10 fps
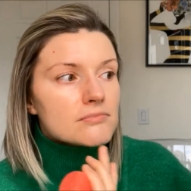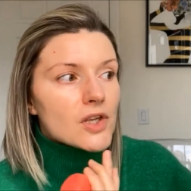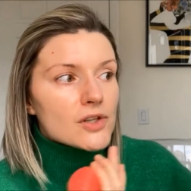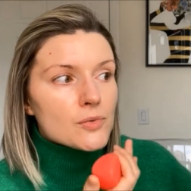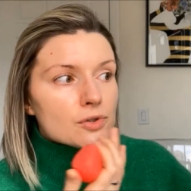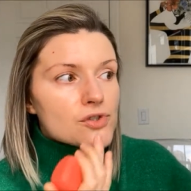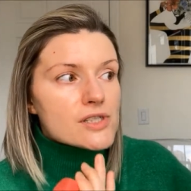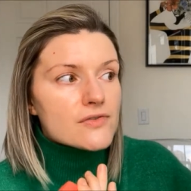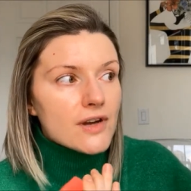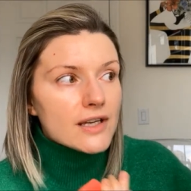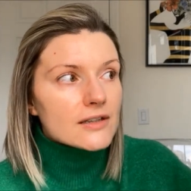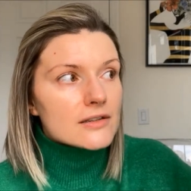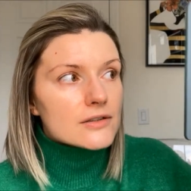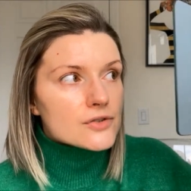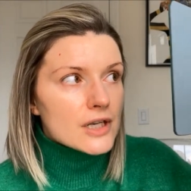it will just find a
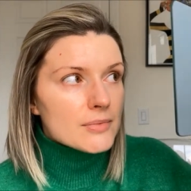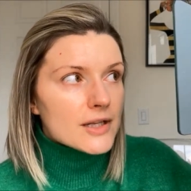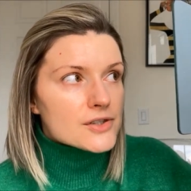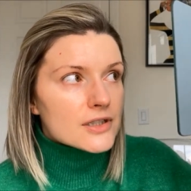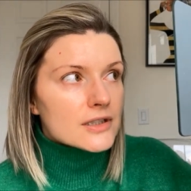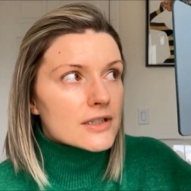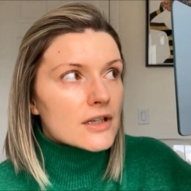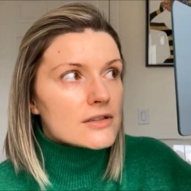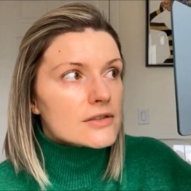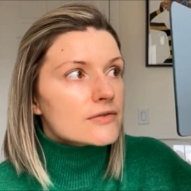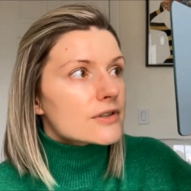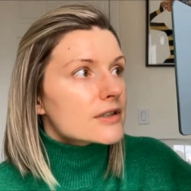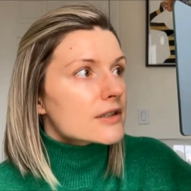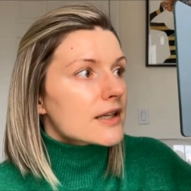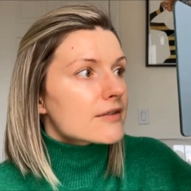little dry patch and cling onto it for
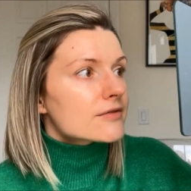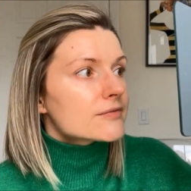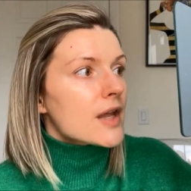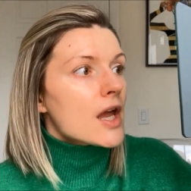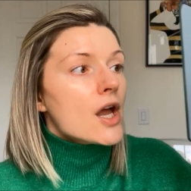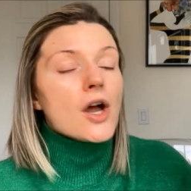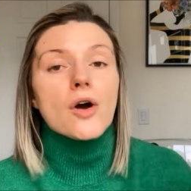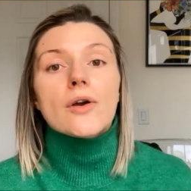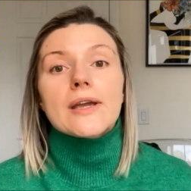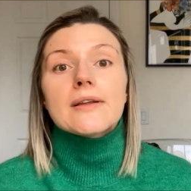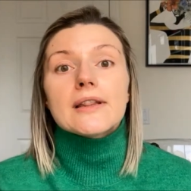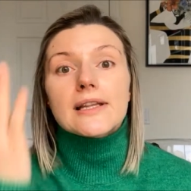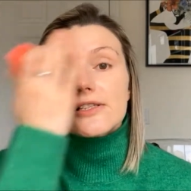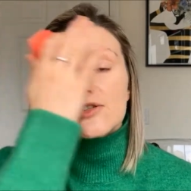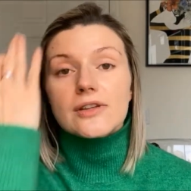dear life. Okay,
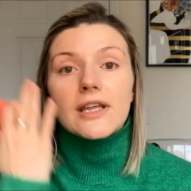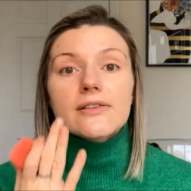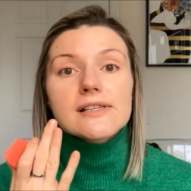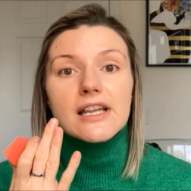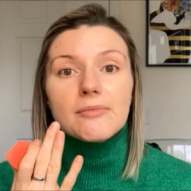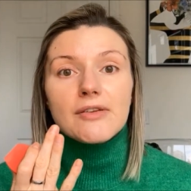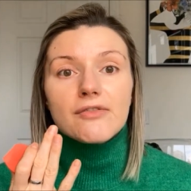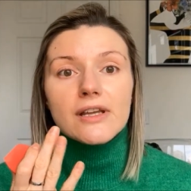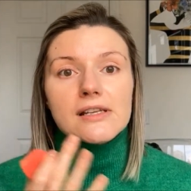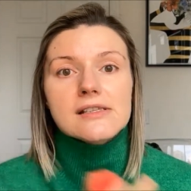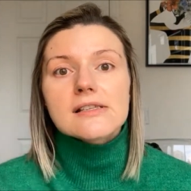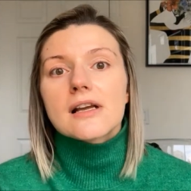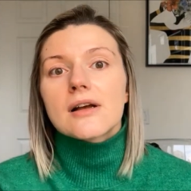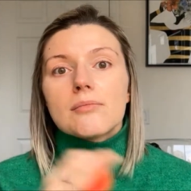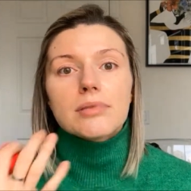let's do the other side of my face,
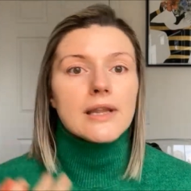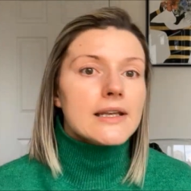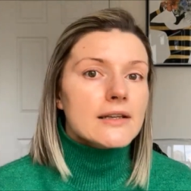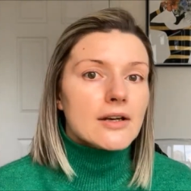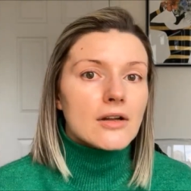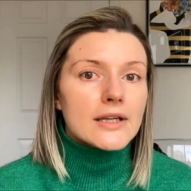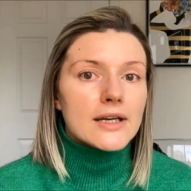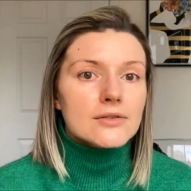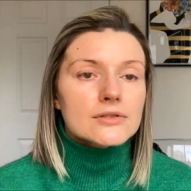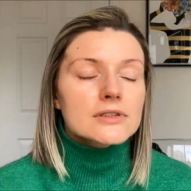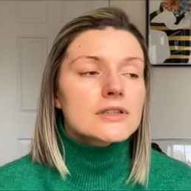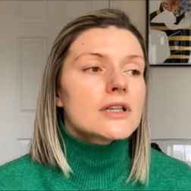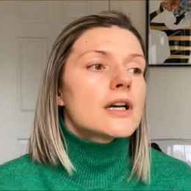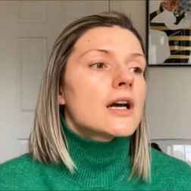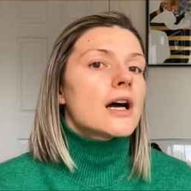blend it all out.
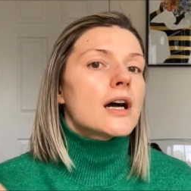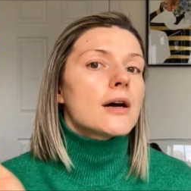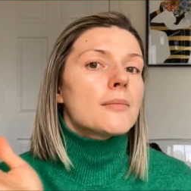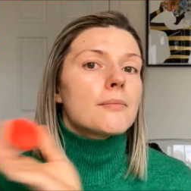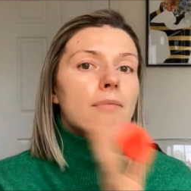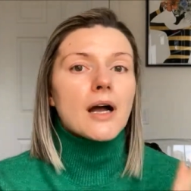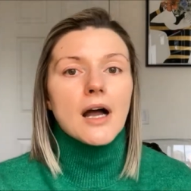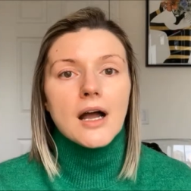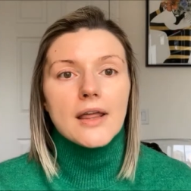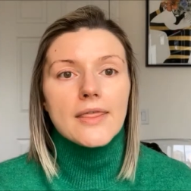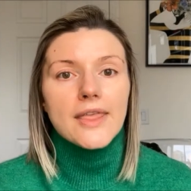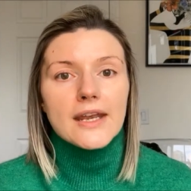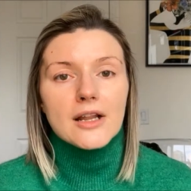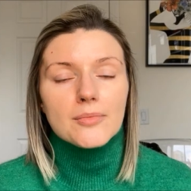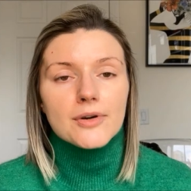Then
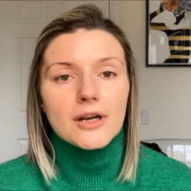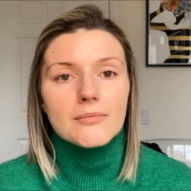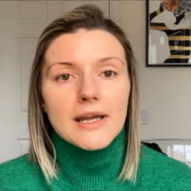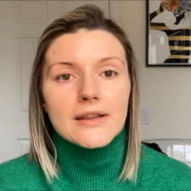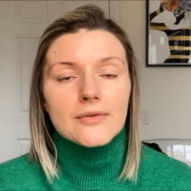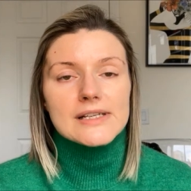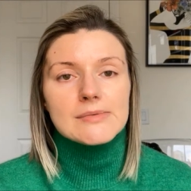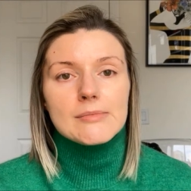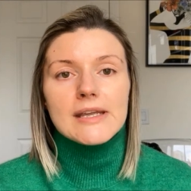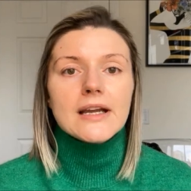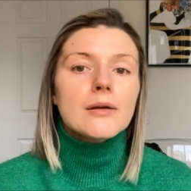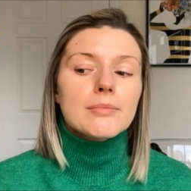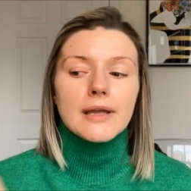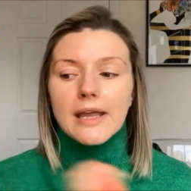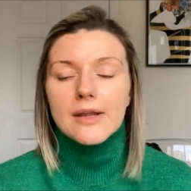I'll put on the rest of my makeup
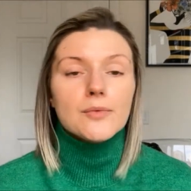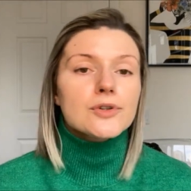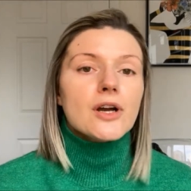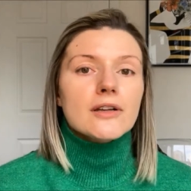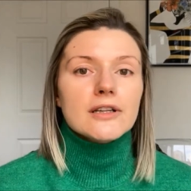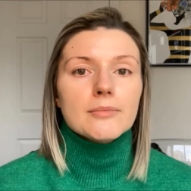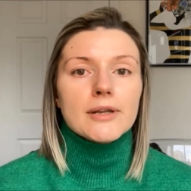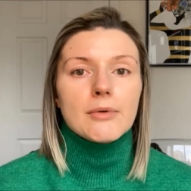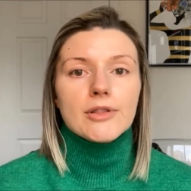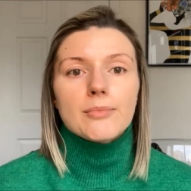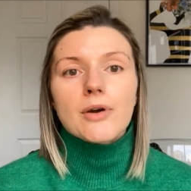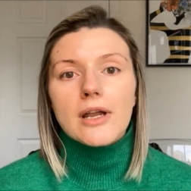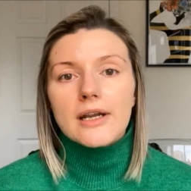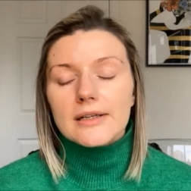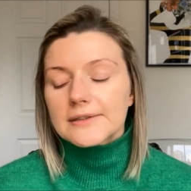and we'll talk a little bit about the
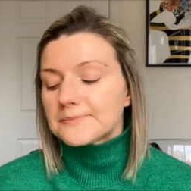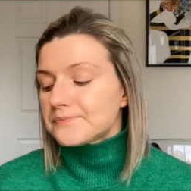product,